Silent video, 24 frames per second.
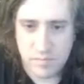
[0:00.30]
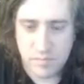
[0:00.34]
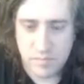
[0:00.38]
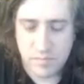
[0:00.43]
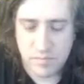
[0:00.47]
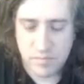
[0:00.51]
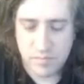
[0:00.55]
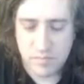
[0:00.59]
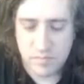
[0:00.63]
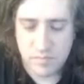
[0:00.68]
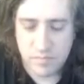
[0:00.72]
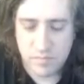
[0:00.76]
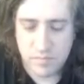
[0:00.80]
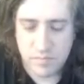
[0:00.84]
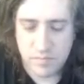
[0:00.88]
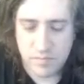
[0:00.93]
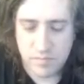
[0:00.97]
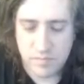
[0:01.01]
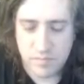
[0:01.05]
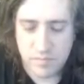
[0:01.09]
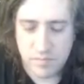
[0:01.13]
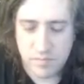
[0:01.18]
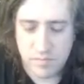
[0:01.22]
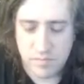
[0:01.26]

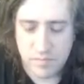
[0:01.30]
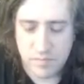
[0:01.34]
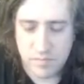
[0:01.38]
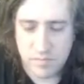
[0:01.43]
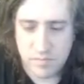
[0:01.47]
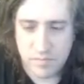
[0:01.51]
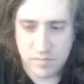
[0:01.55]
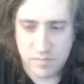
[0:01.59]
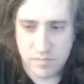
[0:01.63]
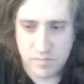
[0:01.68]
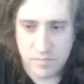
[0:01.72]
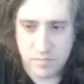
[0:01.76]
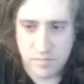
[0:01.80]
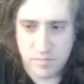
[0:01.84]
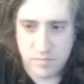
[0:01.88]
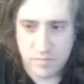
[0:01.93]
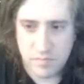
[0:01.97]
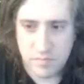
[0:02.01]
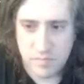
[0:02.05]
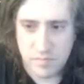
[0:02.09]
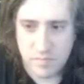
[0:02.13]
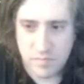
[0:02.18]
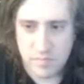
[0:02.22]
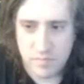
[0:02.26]

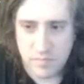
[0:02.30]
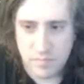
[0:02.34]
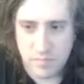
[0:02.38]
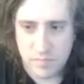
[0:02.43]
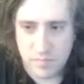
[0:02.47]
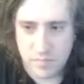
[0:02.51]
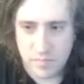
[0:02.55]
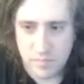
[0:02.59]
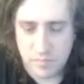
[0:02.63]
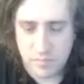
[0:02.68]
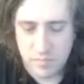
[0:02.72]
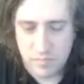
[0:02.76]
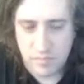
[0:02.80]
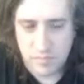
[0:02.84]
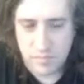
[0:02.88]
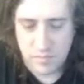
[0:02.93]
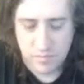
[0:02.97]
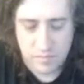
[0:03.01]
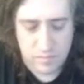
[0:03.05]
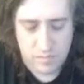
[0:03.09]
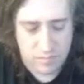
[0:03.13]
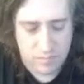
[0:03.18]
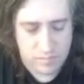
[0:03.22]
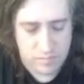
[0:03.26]

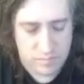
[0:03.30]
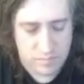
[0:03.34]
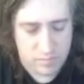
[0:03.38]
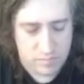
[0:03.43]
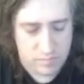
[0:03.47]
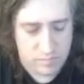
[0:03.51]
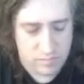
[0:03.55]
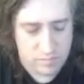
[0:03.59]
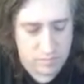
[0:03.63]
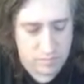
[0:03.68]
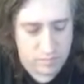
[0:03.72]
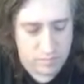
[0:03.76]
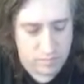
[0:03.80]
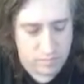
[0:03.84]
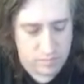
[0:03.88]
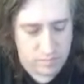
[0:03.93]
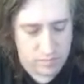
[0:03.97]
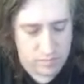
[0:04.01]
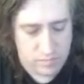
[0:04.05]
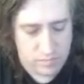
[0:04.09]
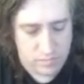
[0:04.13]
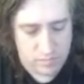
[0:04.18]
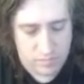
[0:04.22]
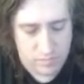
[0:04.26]

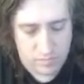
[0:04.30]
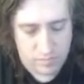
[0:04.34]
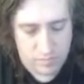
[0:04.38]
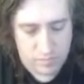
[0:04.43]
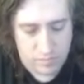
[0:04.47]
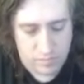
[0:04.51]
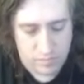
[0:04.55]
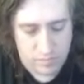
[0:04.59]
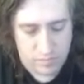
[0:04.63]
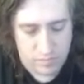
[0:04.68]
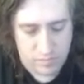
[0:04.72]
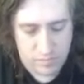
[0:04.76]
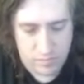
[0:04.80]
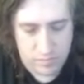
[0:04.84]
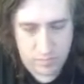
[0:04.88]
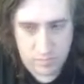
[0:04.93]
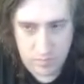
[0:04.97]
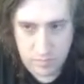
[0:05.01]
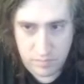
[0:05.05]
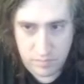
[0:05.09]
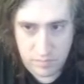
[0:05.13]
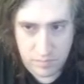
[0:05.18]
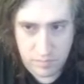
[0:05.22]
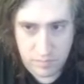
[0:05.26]

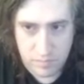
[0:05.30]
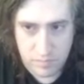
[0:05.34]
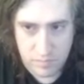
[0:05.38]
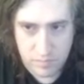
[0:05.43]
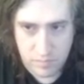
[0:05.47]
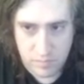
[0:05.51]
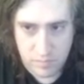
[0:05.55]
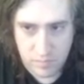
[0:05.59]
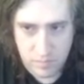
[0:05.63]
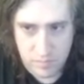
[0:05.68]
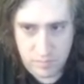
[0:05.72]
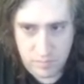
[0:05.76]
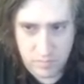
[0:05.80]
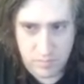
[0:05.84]
No words are spoken by the person on screen.